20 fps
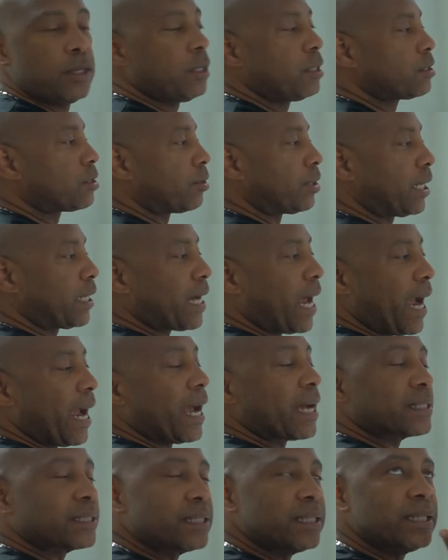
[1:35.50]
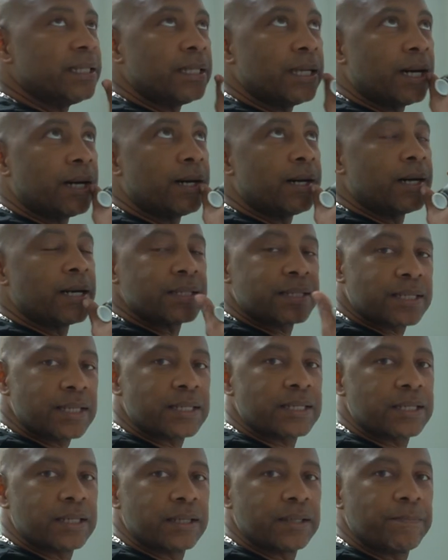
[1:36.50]
So then I asked the uh,
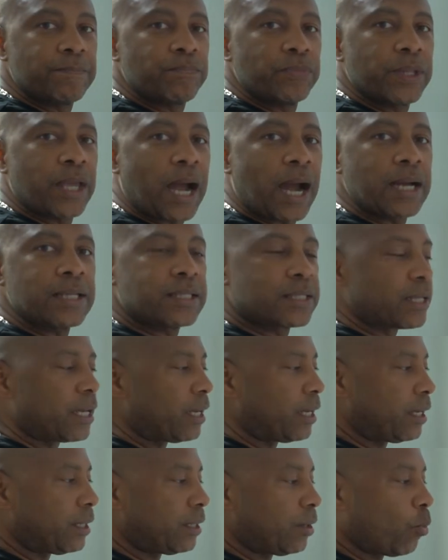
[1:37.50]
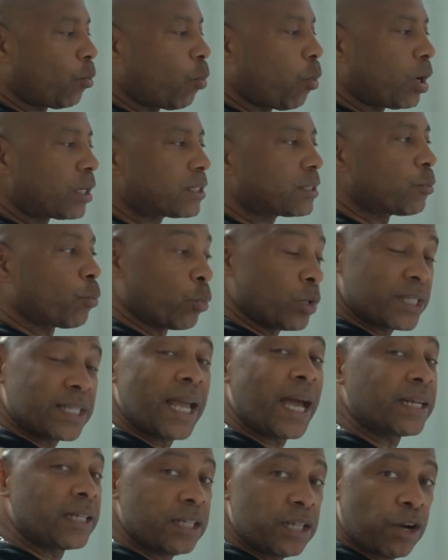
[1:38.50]
assistant, I said, What was
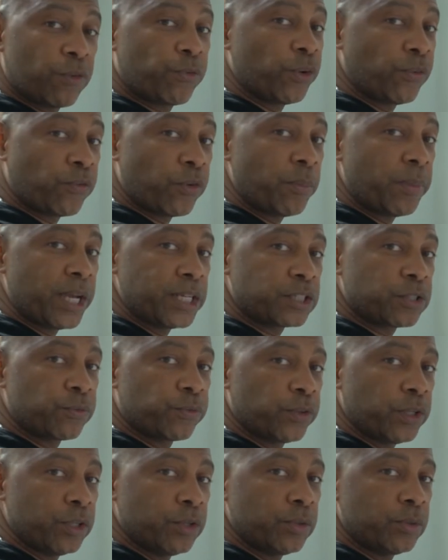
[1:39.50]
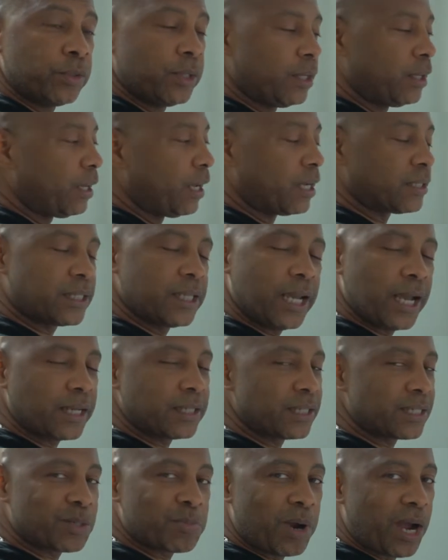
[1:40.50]
that enough information for you? And she had
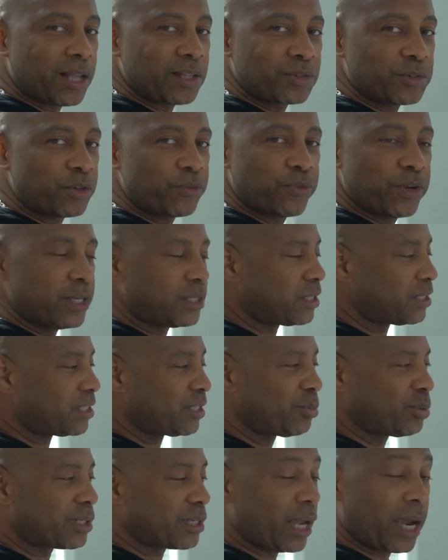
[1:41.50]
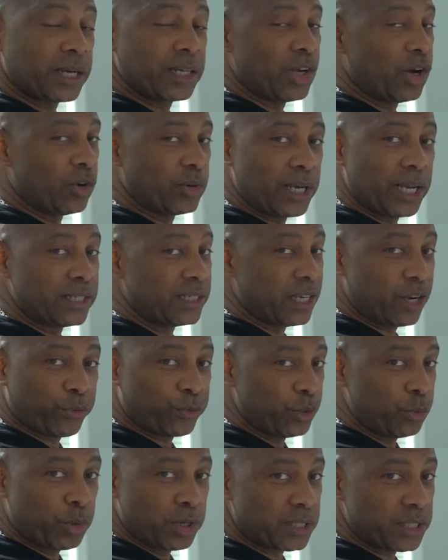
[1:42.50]
this smile on her face and she was like, No, that
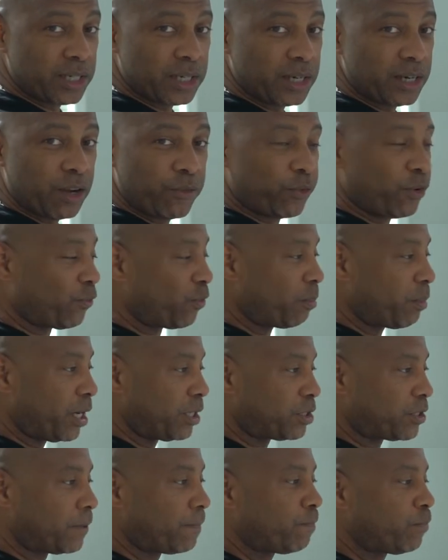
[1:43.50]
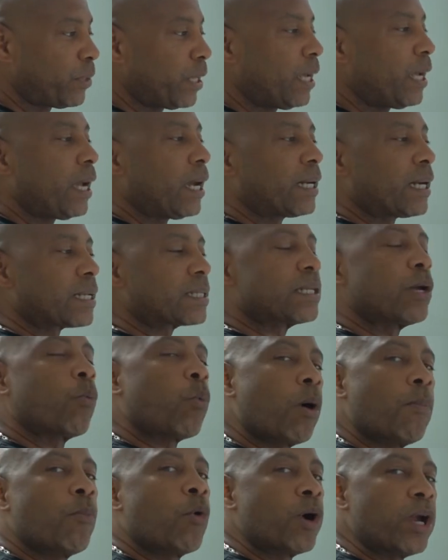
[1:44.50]
definitely wasn't enough information. And I said,
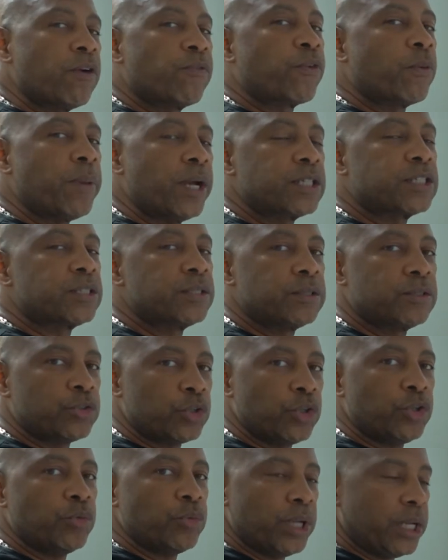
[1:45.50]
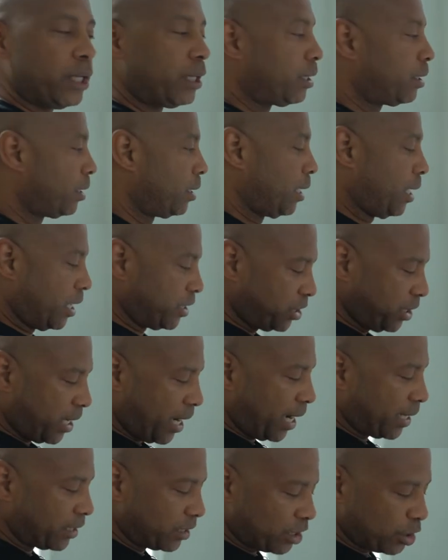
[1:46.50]
What more information do you need? And she
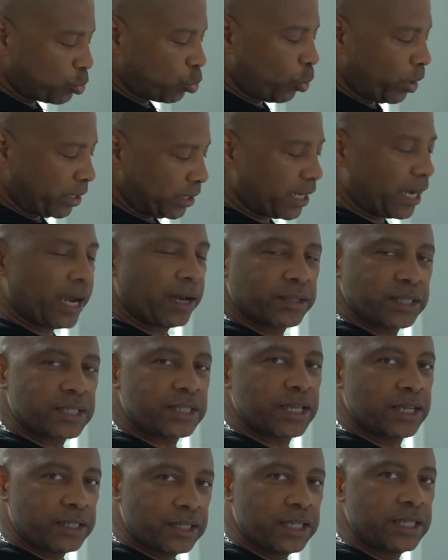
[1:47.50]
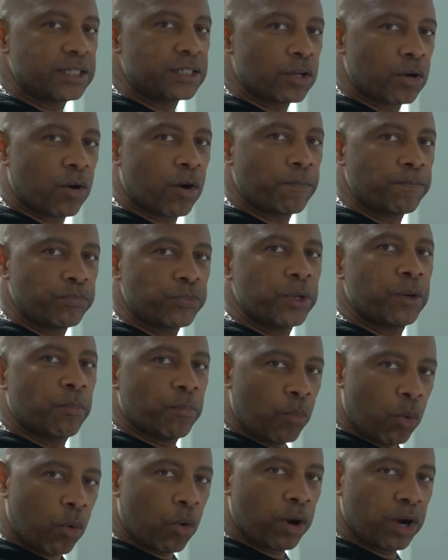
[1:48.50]
kind of just went down and said, These are
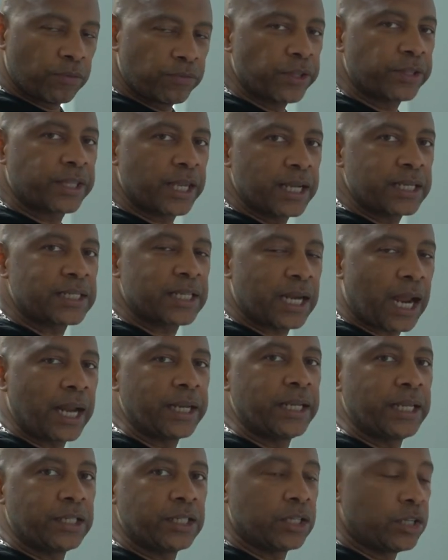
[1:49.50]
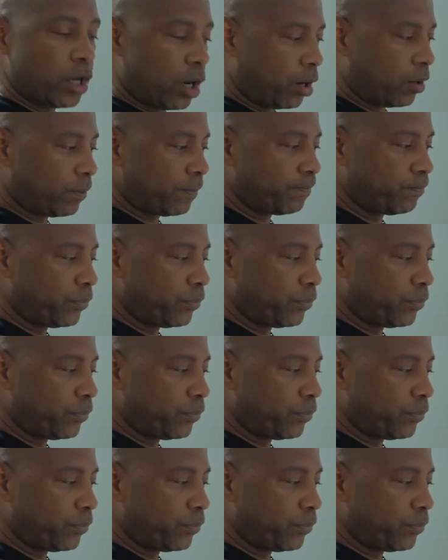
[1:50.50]
more of the things that I need to know